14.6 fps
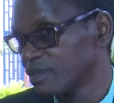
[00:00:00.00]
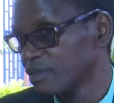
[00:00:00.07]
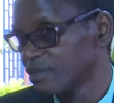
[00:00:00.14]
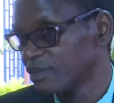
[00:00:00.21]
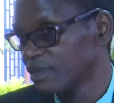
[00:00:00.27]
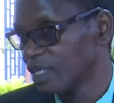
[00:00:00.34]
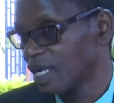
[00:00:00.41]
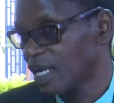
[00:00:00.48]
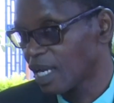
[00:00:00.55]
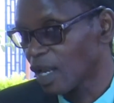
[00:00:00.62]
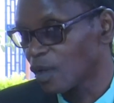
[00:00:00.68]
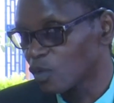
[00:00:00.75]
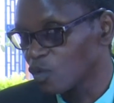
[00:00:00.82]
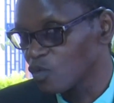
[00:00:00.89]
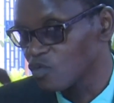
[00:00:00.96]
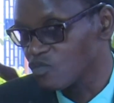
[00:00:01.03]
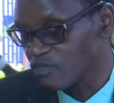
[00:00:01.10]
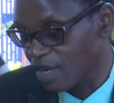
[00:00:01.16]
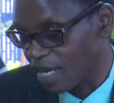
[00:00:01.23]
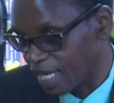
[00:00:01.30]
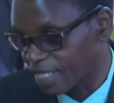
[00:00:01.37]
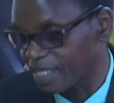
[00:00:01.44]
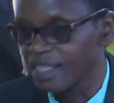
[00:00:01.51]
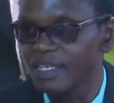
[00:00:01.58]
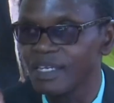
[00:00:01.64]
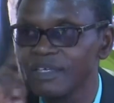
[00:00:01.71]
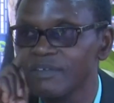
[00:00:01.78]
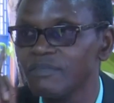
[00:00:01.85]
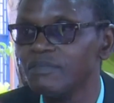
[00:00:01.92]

this one is helping me so